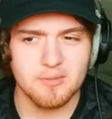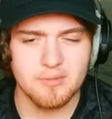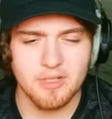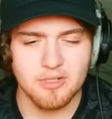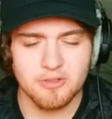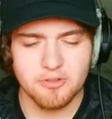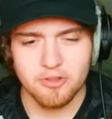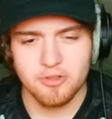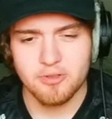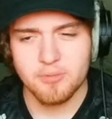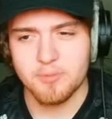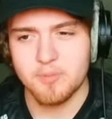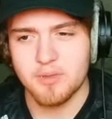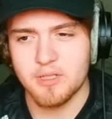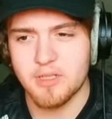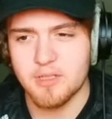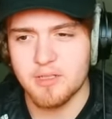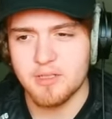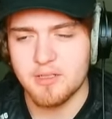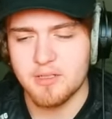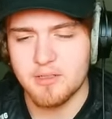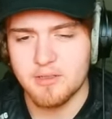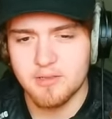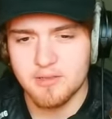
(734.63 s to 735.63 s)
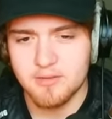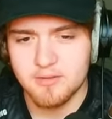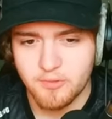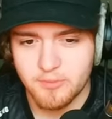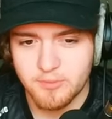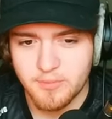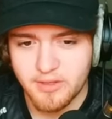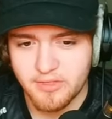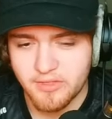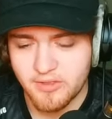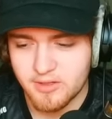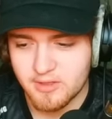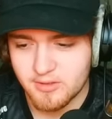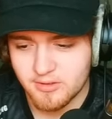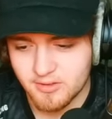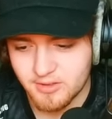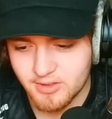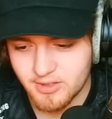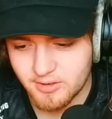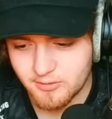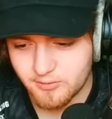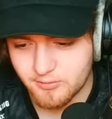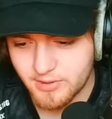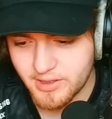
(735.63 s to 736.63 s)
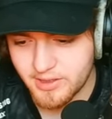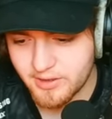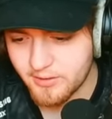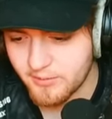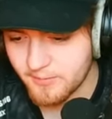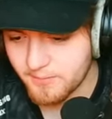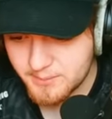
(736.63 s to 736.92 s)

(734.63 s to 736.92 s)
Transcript: Not sure, but uh, from mythic you can get a rare.